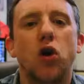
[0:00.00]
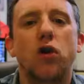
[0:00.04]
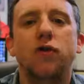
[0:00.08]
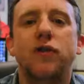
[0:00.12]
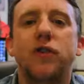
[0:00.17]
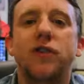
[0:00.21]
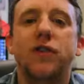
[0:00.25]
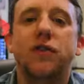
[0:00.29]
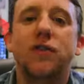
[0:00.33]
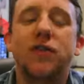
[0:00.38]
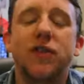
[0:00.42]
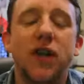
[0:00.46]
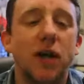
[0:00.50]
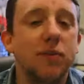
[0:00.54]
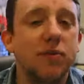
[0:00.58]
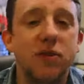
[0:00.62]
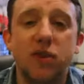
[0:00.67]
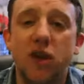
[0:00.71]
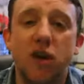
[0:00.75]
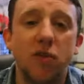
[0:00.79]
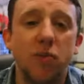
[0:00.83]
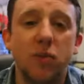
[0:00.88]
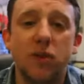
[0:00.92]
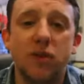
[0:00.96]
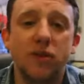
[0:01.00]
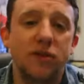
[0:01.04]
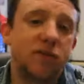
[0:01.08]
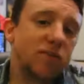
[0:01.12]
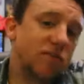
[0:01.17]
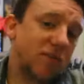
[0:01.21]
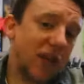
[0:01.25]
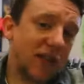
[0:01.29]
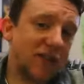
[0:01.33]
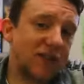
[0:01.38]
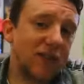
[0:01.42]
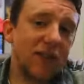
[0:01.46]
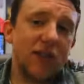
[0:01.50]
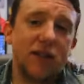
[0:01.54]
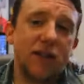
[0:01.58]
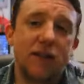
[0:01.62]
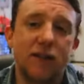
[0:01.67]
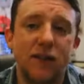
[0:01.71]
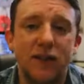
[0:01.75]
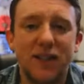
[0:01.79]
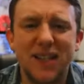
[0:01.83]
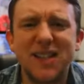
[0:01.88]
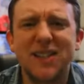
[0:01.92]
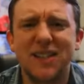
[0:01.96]
of the different types of government. That's it.
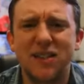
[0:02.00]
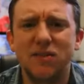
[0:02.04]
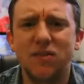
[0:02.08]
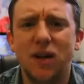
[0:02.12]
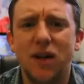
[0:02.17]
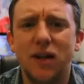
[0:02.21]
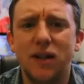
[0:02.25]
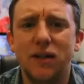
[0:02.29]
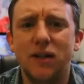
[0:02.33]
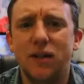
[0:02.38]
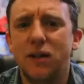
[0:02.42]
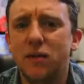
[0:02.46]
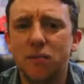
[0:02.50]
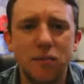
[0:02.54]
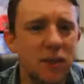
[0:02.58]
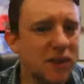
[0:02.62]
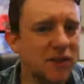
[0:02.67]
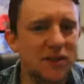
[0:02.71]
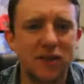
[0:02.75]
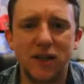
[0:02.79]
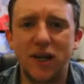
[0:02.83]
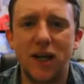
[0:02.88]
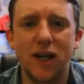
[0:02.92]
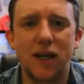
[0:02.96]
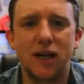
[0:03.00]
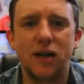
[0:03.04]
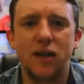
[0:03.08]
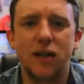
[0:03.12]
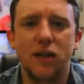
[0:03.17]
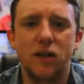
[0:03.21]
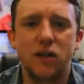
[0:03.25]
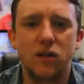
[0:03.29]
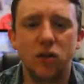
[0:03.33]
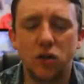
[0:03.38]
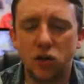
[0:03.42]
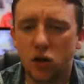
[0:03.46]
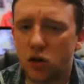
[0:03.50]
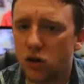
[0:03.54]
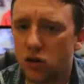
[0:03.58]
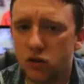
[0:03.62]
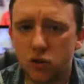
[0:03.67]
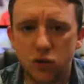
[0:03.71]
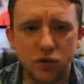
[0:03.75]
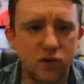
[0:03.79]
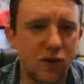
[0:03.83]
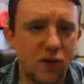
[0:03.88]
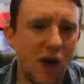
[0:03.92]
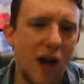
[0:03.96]
Easy, right? Piece of cake. You're going to
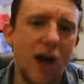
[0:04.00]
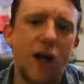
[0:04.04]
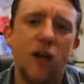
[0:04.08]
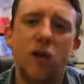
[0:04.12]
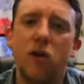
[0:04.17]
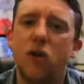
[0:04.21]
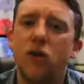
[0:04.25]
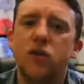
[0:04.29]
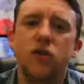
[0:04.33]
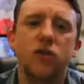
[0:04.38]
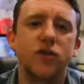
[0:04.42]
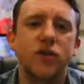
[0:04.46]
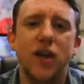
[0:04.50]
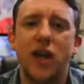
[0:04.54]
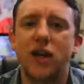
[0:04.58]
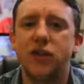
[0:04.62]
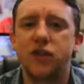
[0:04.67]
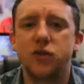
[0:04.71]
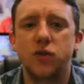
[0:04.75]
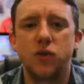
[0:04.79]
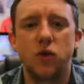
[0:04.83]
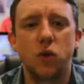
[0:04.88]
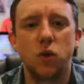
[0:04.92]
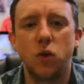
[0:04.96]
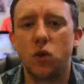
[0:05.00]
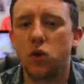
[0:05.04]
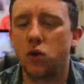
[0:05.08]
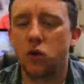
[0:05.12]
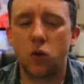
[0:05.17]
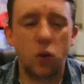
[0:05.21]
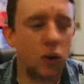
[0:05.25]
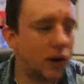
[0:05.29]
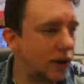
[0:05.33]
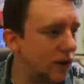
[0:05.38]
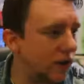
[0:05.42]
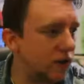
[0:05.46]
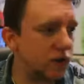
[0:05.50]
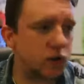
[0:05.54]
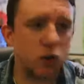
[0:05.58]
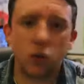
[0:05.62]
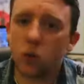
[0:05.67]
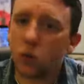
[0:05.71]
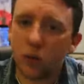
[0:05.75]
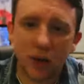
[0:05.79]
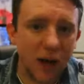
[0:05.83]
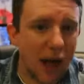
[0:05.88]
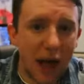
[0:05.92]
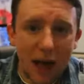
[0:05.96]
do fine on your test or quiz or
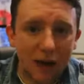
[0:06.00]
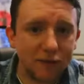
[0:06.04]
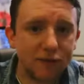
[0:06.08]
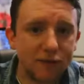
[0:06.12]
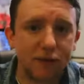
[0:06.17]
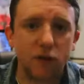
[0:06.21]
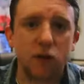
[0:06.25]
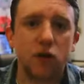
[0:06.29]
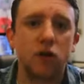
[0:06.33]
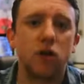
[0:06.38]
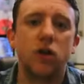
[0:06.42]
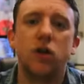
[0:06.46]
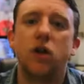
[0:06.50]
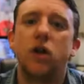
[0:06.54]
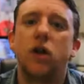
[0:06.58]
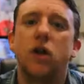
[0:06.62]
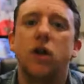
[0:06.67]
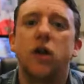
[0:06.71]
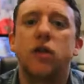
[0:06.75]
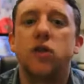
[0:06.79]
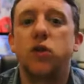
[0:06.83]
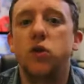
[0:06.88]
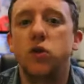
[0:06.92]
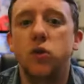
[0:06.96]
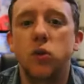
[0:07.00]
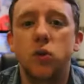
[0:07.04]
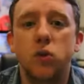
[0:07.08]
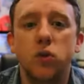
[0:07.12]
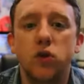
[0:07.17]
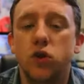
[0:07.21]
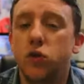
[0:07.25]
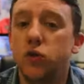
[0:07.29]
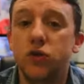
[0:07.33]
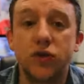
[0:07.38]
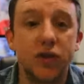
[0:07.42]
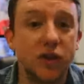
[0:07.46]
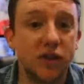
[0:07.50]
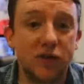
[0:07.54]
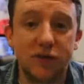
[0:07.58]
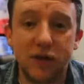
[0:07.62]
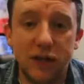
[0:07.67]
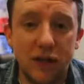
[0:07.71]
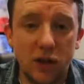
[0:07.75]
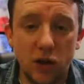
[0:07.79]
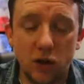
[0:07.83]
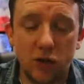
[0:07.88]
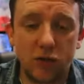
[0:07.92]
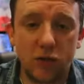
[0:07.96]
whatever you use this
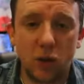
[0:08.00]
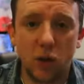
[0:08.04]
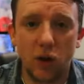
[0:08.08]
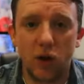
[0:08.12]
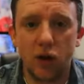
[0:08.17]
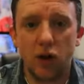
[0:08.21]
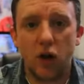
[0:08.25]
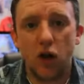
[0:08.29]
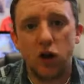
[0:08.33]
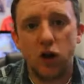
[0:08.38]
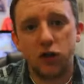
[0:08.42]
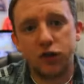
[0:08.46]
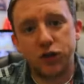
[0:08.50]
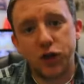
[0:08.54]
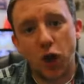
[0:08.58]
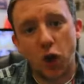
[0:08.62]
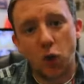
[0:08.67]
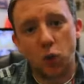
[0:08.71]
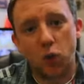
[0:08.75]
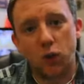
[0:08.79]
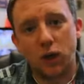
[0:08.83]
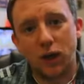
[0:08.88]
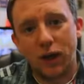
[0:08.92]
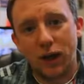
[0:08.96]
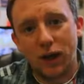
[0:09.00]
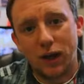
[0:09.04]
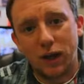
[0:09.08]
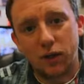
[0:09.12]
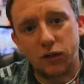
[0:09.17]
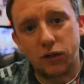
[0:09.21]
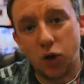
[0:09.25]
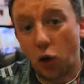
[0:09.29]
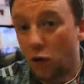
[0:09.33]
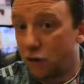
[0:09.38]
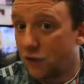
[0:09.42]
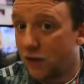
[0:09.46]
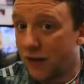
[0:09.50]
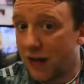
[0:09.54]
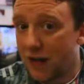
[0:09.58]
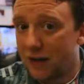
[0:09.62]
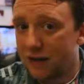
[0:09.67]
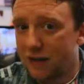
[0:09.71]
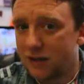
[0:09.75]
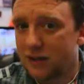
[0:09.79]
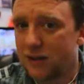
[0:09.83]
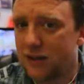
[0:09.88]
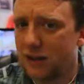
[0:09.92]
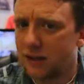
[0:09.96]
video for. So, don't
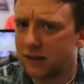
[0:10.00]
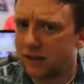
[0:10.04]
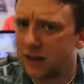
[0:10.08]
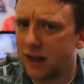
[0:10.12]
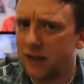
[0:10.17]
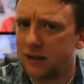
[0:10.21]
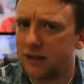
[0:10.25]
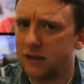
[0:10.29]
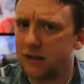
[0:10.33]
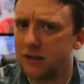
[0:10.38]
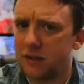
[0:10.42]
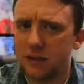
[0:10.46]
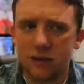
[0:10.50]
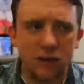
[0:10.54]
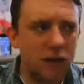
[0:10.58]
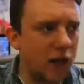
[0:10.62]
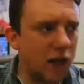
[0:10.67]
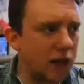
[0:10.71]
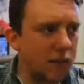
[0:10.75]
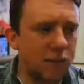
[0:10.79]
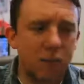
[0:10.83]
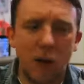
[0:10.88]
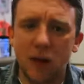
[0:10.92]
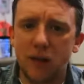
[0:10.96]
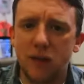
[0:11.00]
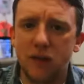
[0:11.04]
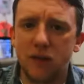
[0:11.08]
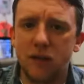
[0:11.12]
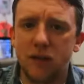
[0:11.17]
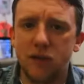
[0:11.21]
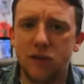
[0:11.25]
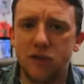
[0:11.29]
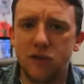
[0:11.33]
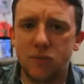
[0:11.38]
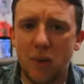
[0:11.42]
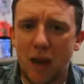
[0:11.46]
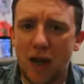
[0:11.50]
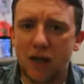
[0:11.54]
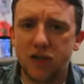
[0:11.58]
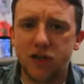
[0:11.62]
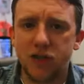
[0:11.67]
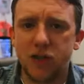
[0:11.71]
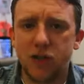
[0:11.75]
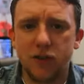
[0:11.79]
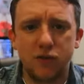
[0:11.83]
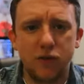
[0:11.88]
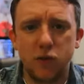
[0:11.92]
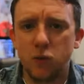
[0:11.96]
forget, click that like button, smash
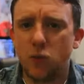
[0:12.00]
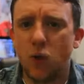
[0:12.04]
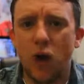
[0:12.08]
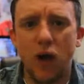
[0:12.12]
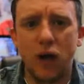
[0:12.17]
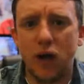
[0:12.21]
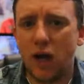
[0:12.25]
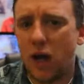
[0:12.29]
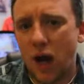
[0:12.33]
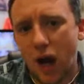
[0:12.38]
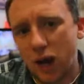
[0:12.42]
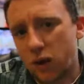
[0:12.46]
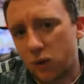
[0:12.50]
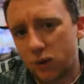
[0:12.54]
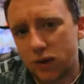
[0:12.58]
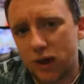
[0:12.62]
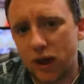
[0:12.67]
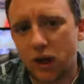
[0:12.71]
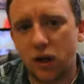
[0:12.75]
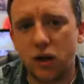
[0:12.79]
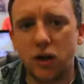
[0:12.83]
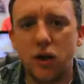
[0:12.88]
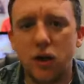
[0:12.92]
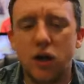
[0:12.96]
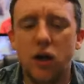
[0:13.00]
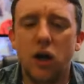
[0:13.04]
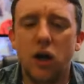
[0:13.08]
it if you want, I don't care.